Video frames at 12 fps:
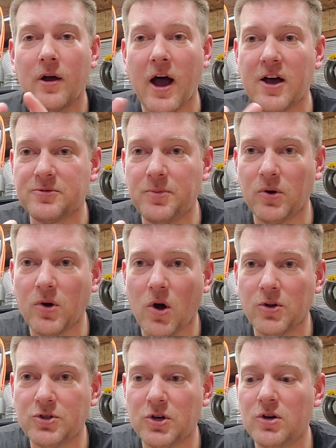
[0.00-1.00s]
hospital
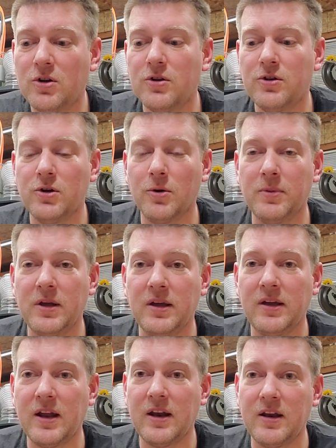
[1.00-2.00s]
culture. You'll be
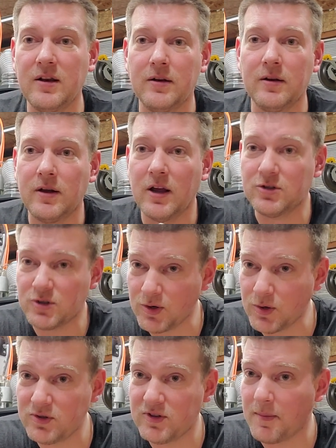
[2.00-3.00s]
getting
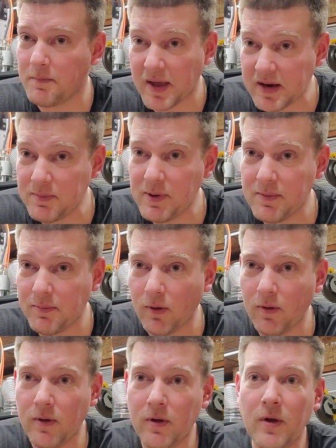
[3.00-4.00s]
introduced to many
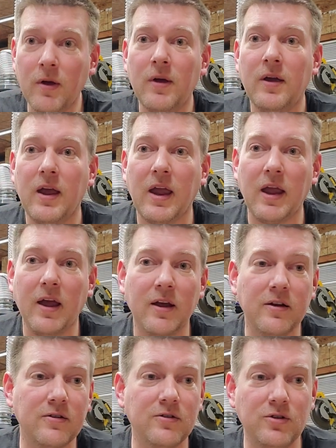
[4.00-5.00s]
people
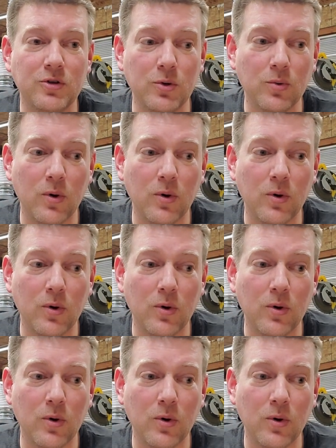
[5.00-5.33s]
and you